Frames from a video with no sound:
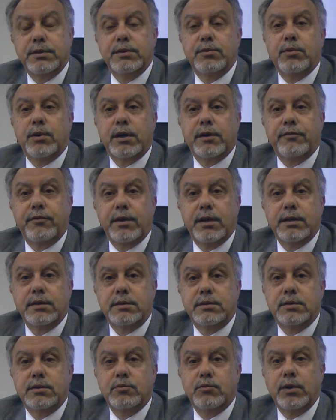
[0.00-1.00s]
the water
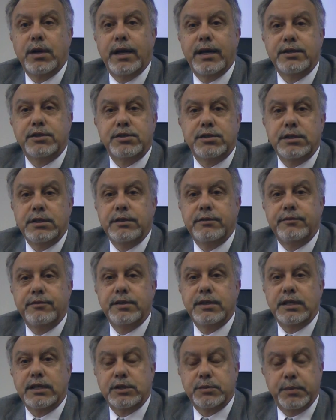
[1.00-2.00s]
flood will
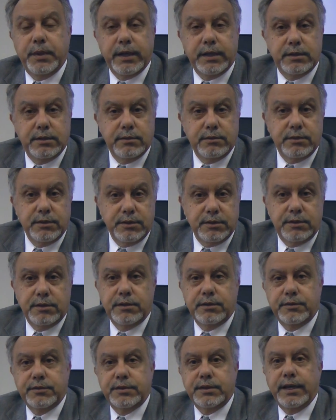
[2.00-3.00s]
achieve the expected
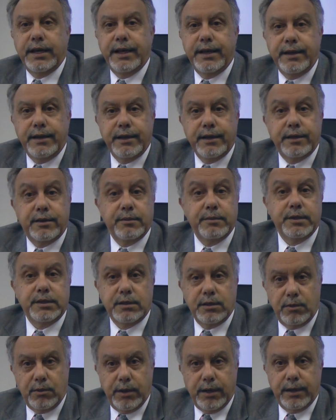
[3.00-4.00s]
reserves and
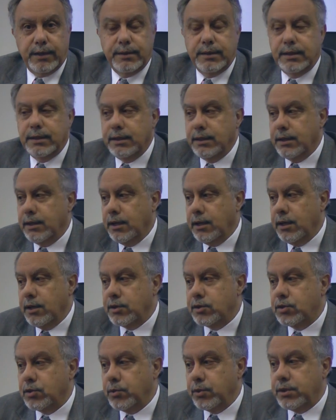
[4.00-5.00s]
incremental oil?
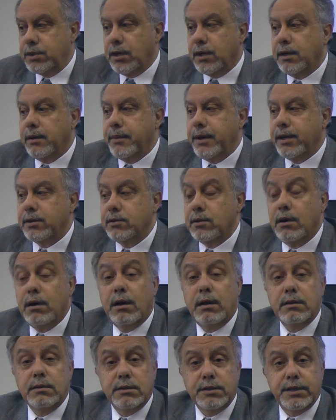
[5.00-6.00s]
So we talk about
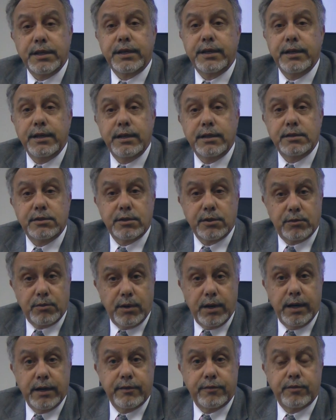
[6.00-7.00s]
all the techniques
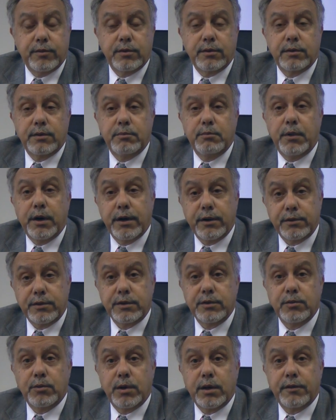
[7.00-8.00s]
required for
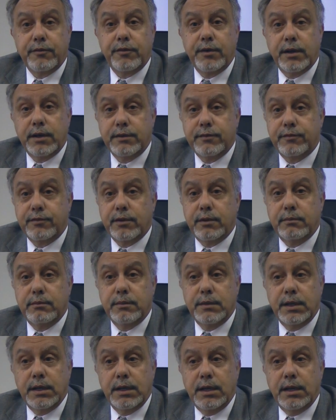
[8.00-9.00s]
monitoring the water flood,
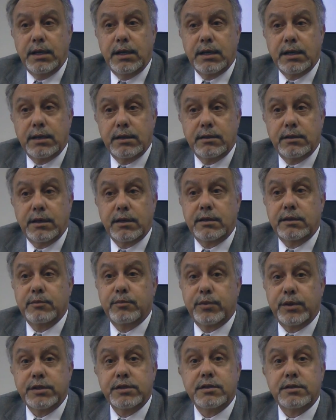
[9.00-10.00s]
from conducting
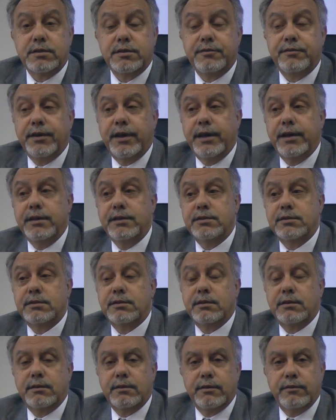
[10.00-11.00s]
pressure
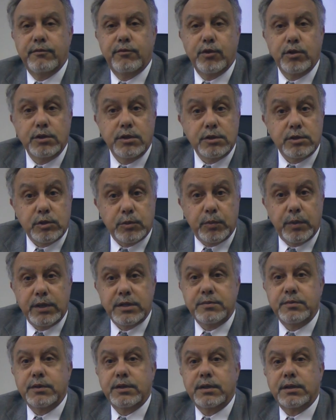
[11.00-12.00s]
surveys, voidage
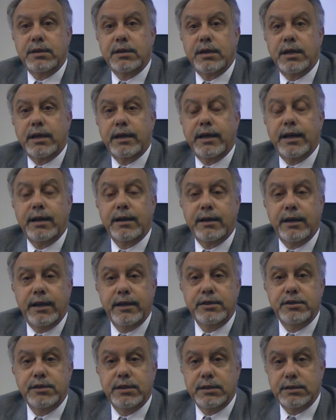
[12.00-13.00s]
replacement
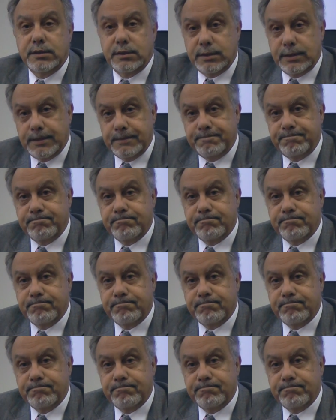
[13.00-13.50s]
calculations,